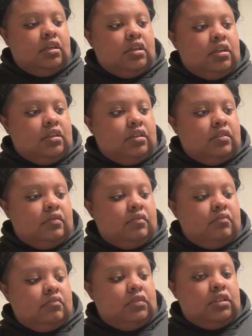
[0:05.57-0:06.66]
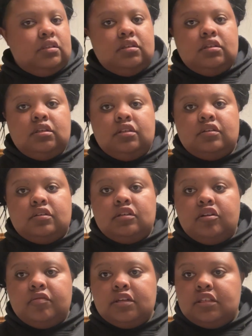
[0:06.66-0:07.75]
Um, either
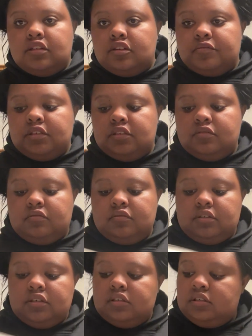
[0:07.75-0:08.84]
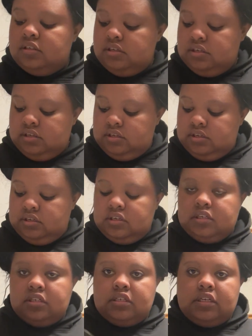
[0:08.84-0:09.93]
Starbucks thermos or
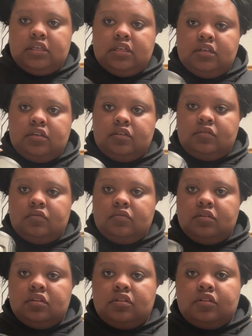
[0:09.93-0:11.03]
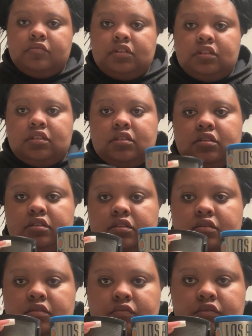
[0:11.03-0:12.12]
Contigo thermos.
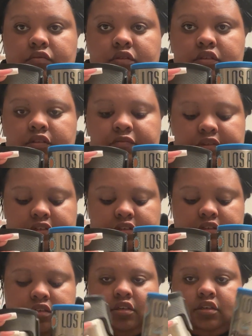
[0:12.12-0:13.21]
Which one is bigger?